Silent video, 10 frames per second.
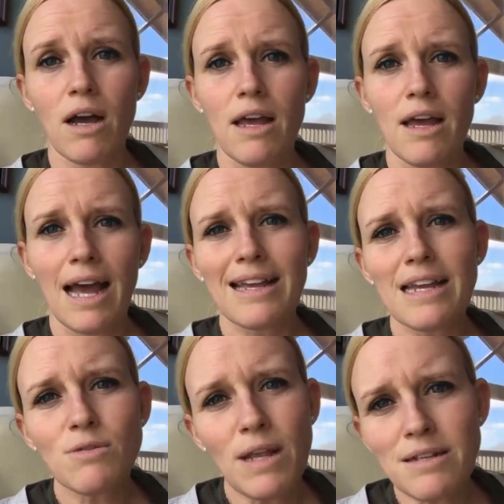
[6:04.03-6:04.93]
I
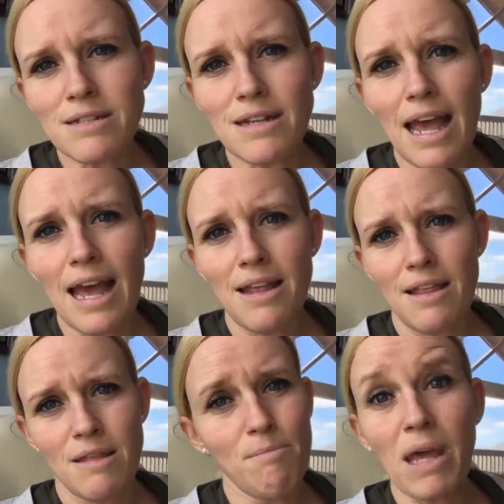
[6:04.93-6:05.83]
guess as
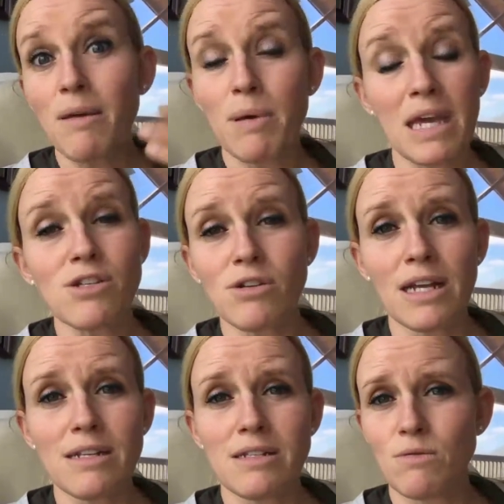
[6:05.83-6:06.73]
the big picture
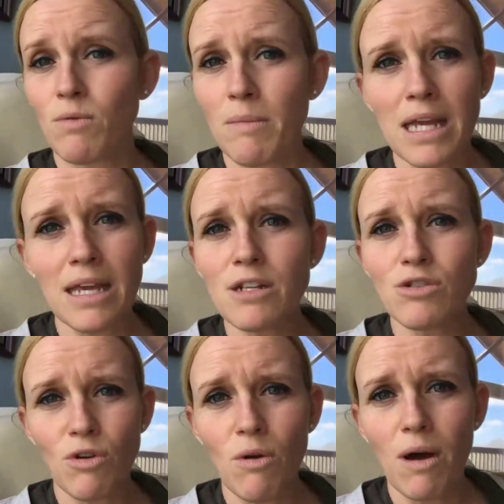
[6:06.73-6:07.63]
is when my kids
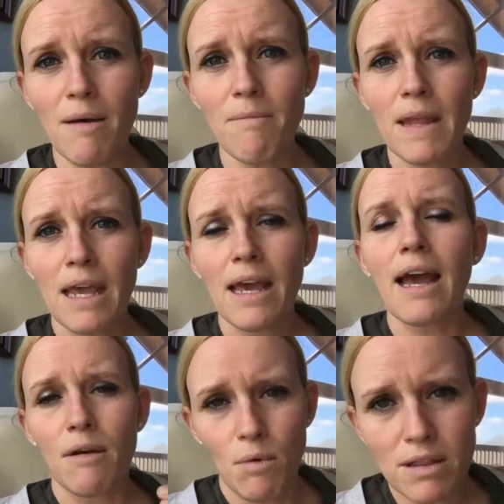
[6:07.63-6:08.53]
grow up,
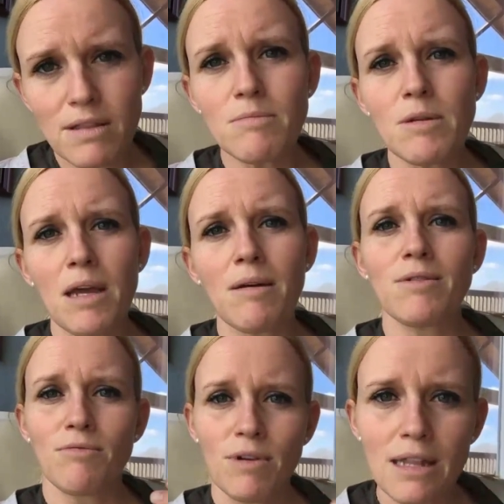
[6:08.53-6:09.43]
I want them to be able
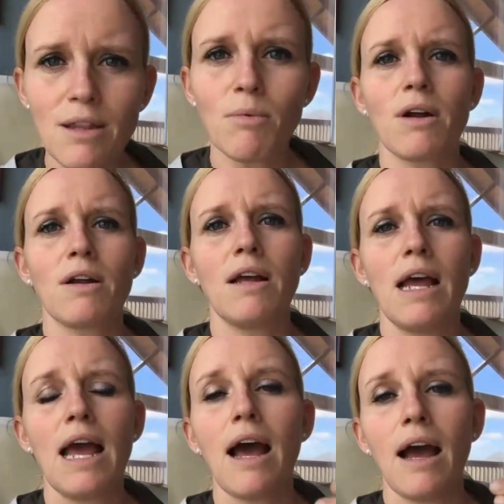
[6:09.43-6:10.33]
to read the word.
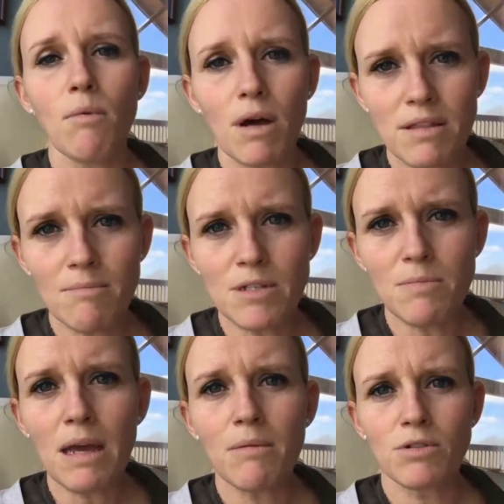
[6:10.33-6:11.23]
I want them to
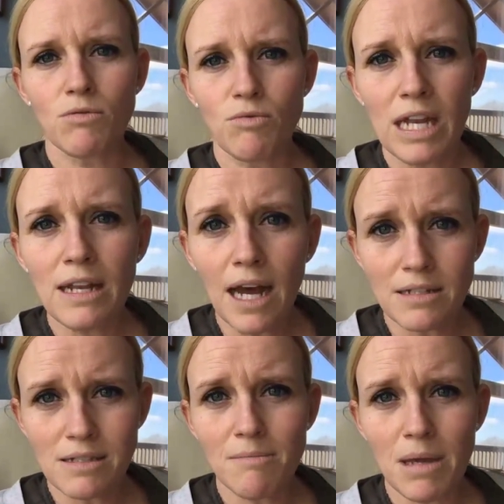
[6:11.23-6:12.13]
be able to read
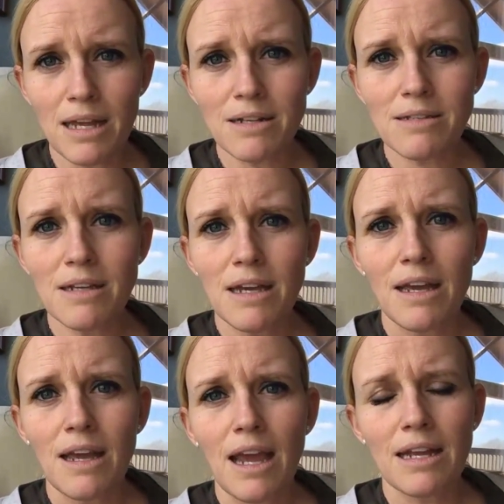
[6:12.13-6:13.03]
God's commands
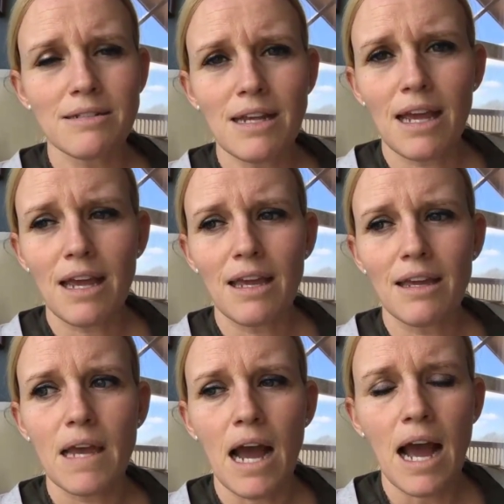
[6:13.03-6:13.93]
and say,
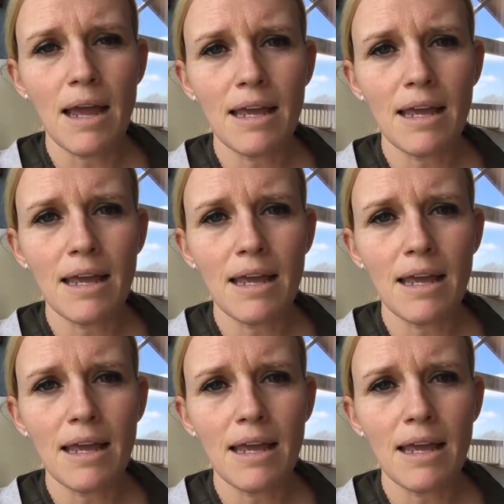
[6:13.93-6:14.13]
I